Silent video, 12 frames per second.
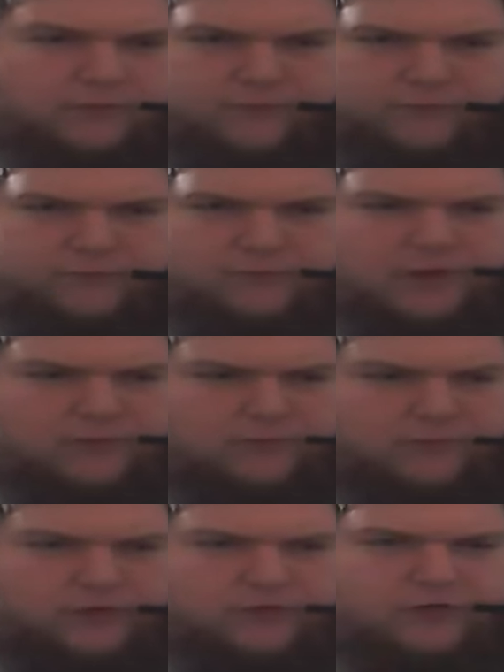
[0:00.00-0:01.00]
Well,
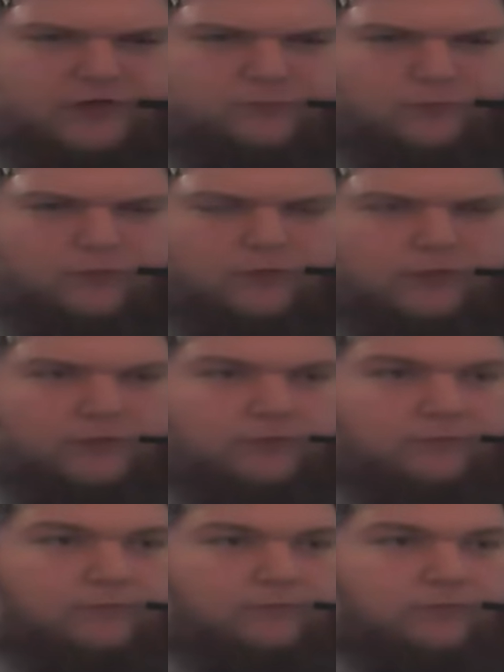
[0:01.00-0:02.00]
Review Tech's more of a
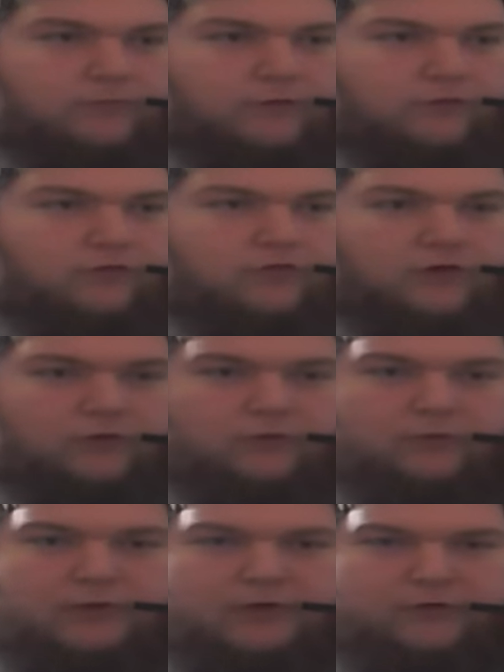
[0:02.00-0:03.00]
news show.
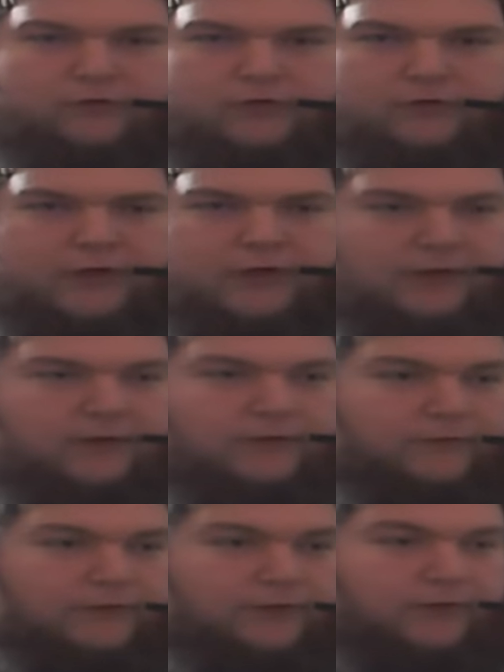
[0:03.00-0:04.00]
What else do you got out
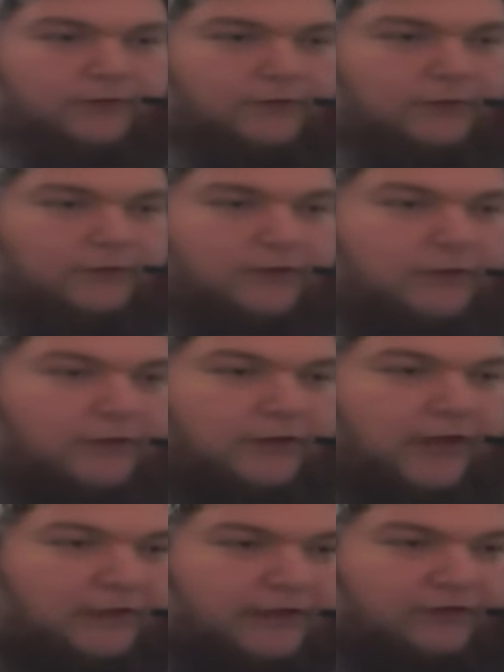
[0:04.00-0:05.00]
there? You
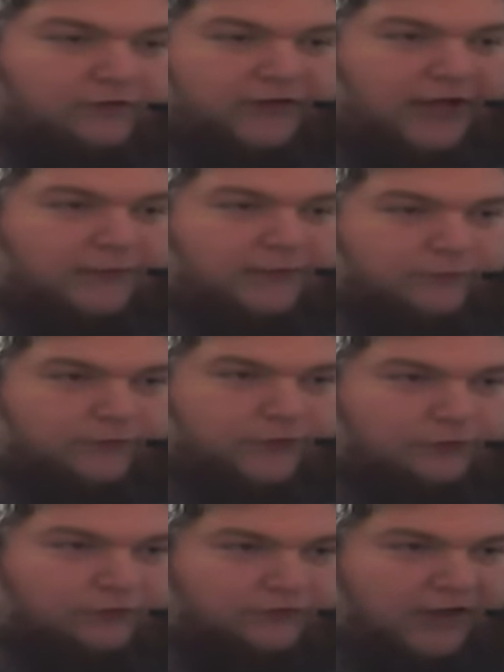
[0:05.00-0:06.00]
got Lazy Game
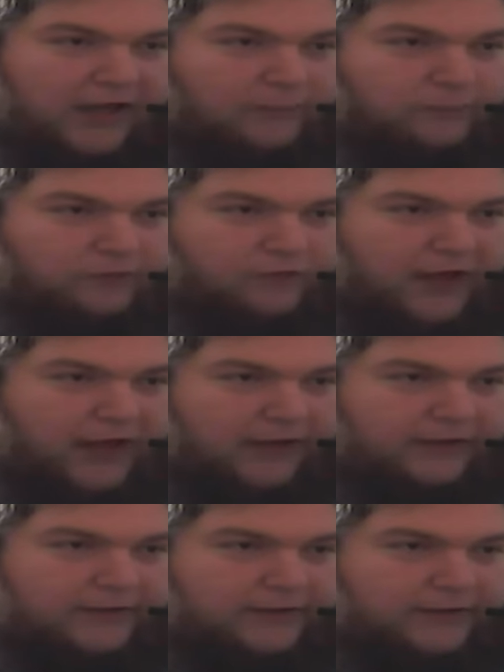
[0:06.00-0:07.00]
Reviews,
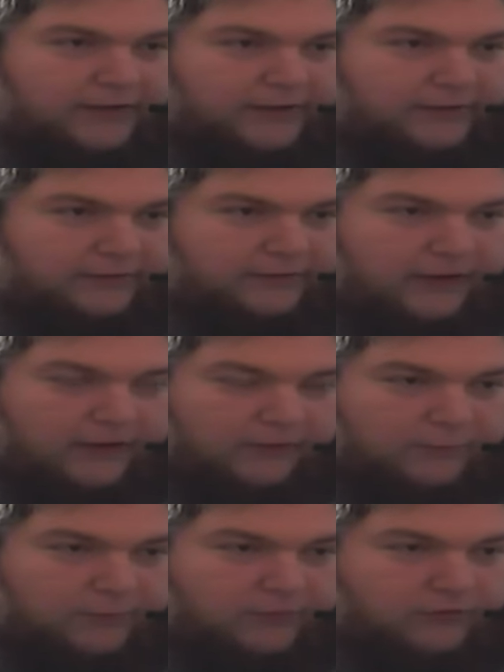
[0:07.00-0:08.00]
GameSack. I
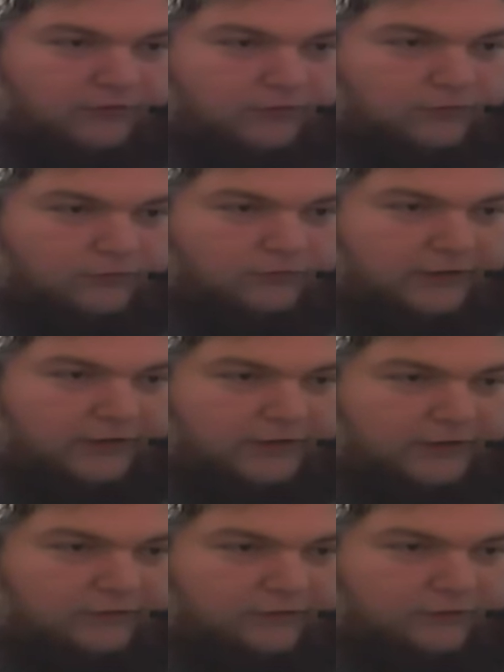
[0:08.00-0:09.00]
already mentioned those
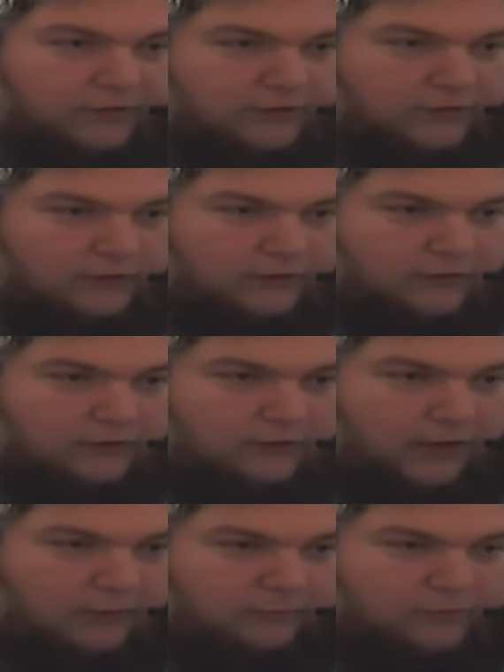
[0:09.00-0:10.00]
guys.
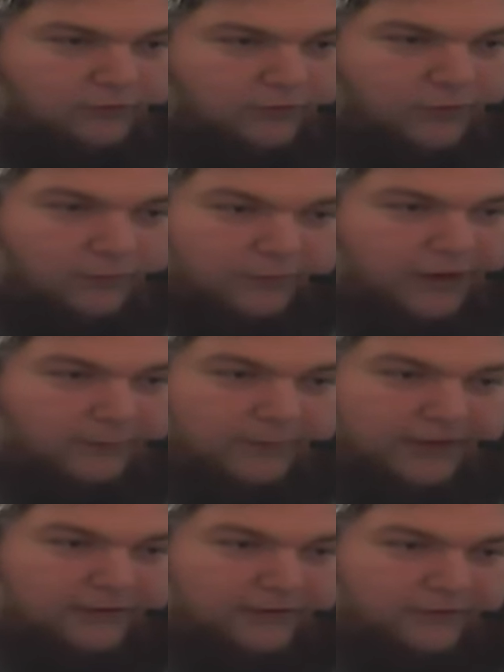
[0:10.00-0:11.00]
I'm just going down my
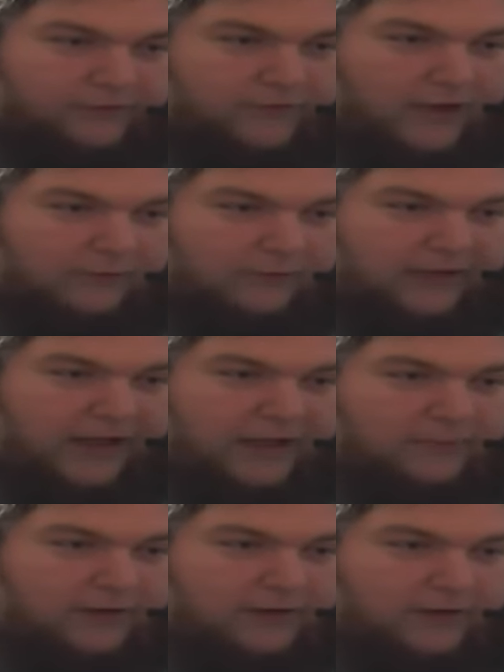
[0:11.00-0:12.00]
list.
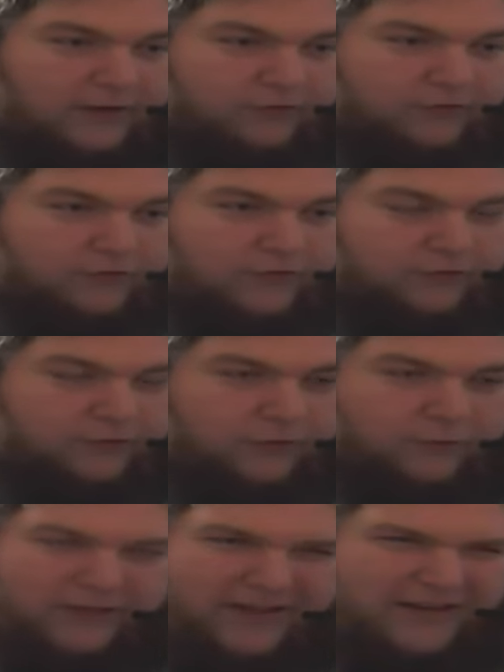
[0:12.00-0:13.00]
Gaming History Sort.
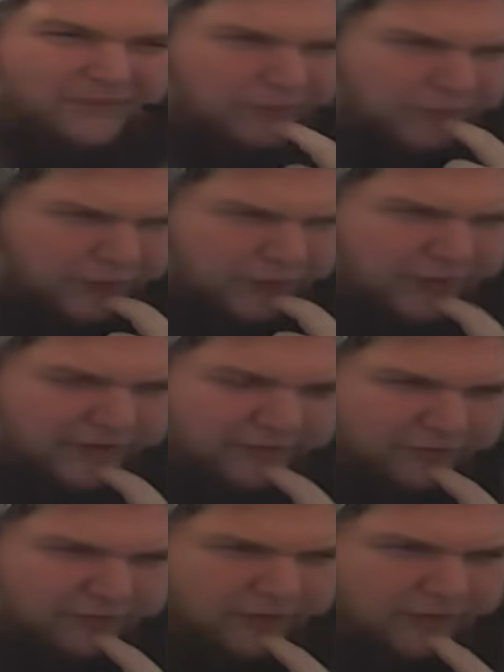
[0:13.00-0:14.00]
Well, they don't review. They
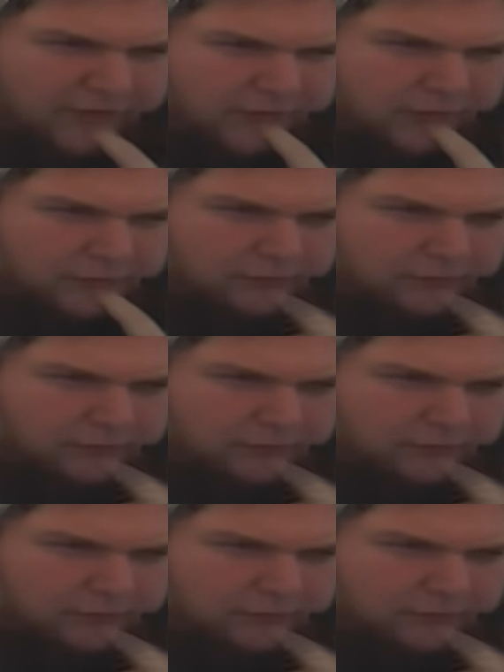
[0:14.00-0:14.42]
just do